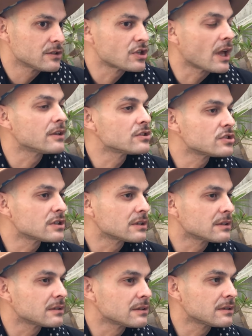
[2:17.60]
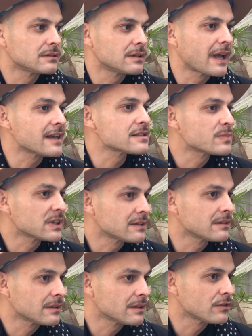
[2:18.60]
challenging aspect,
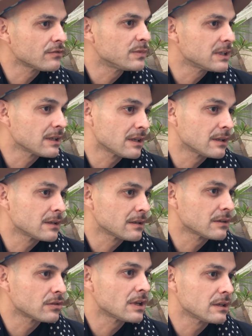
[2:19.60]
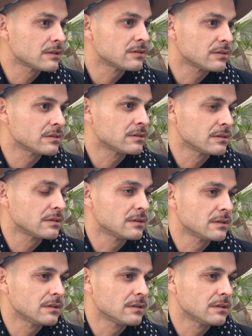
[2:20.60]
I think, of being a creator.